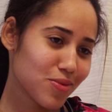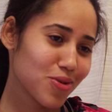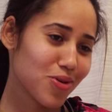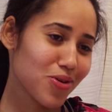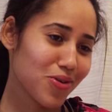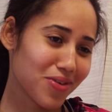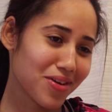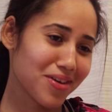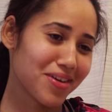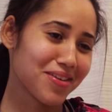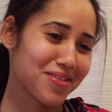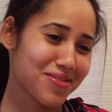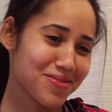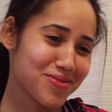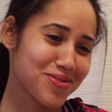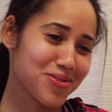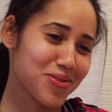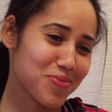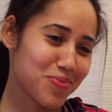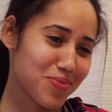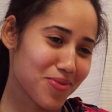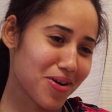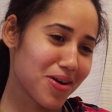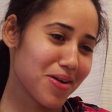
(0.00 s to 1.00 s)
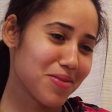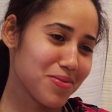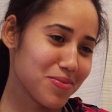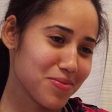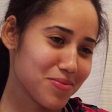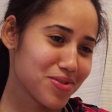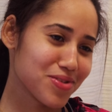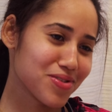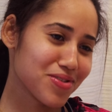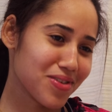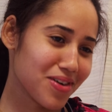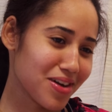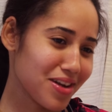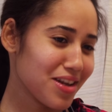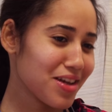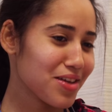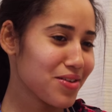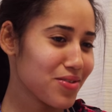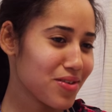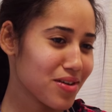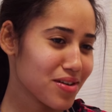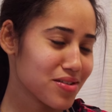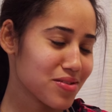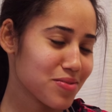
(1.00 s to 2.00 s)
Okay, no problem. So I'll
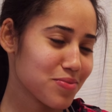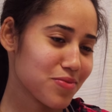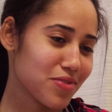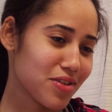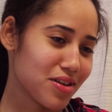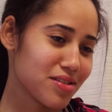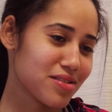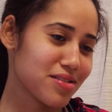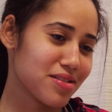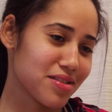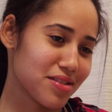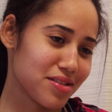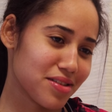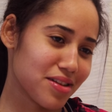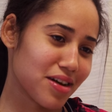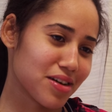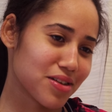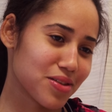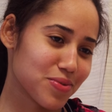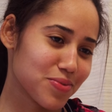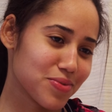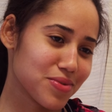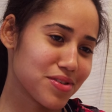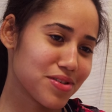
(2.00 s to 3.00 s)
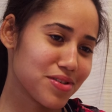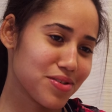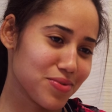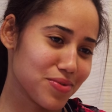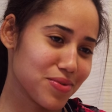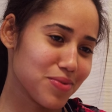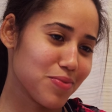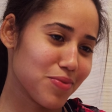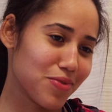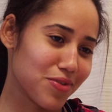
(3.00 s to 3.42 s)
let you get some rest, and the doctor will see you in the